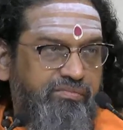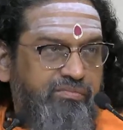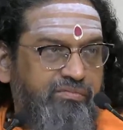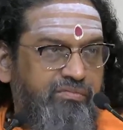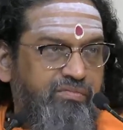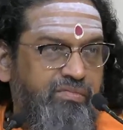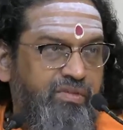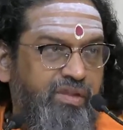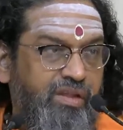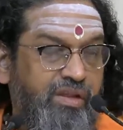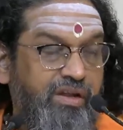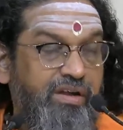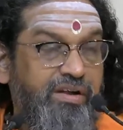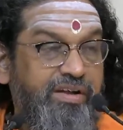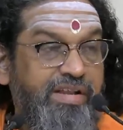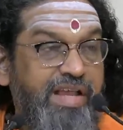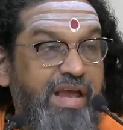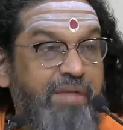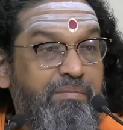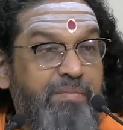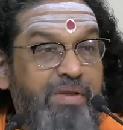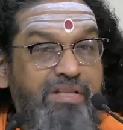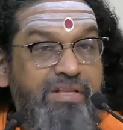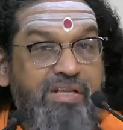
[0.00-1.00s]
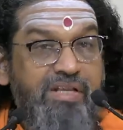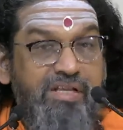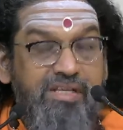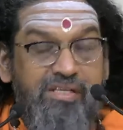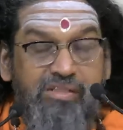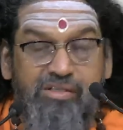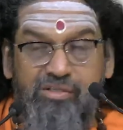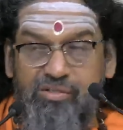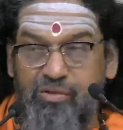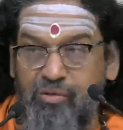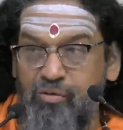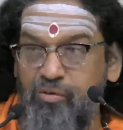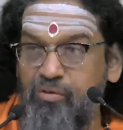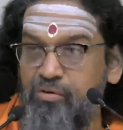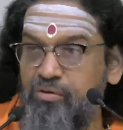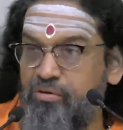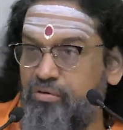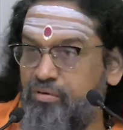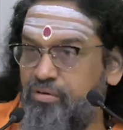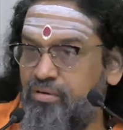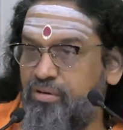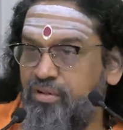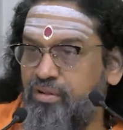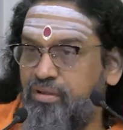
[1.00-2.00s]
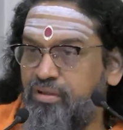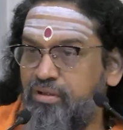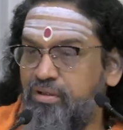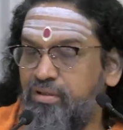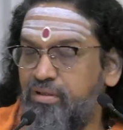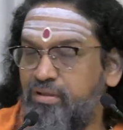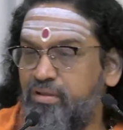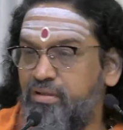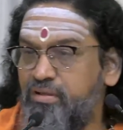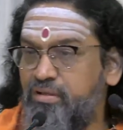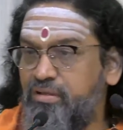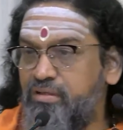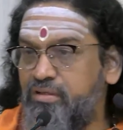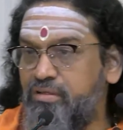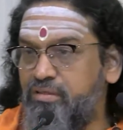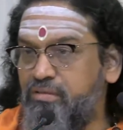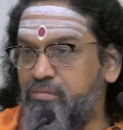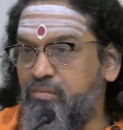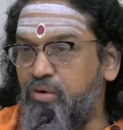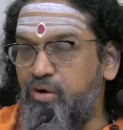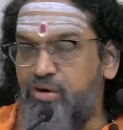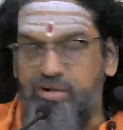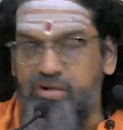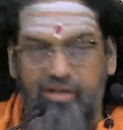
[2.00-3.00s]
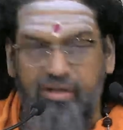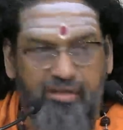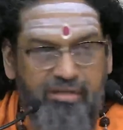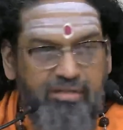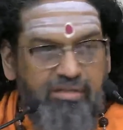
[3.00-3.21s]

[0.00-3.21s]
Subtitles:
He'll damage his own body.